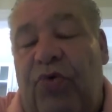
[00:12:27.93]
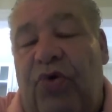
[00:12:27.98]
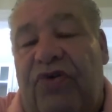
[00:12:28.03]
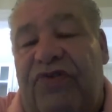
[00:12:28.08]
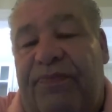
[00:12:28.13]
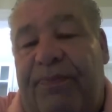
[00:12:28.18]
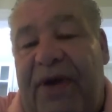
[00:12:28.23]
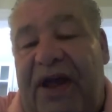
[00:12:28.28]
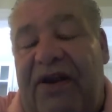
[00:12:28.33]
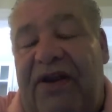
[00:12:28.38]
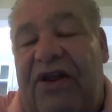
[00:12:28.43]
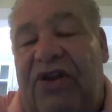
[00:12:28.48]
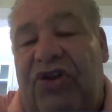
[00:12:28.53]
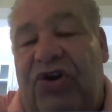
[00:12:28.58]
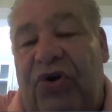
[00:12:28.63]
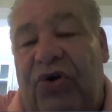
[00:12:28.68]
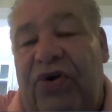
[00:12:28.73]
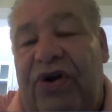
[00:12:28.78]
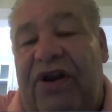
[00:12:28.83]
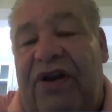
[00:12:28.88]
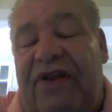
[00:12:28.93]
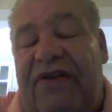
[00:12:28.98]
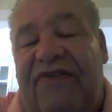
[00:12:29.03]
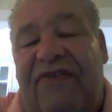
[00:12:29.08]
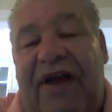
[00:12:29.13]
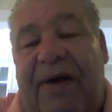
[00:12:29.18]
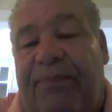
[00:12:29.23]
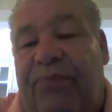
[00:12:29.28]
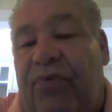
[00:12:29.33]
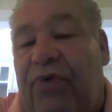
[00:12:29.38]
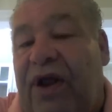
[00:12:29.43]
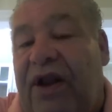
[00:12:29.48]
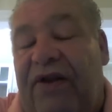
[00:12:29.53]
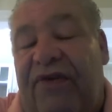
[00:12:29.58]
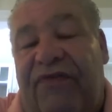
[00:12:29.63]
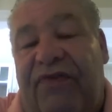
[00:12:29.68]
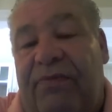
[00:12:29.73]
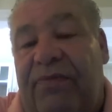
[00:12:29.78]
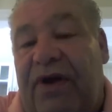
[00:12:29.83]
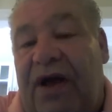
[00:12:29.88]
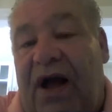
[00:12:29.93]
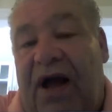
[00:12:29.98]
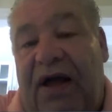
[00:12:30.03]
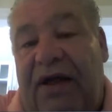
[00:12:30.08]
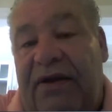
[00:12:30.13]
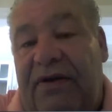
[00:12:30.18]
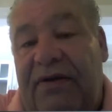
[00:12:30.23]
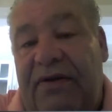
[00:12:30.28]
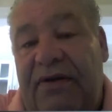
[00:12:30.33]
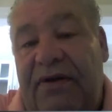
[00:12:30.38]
will spend eternity separated from God.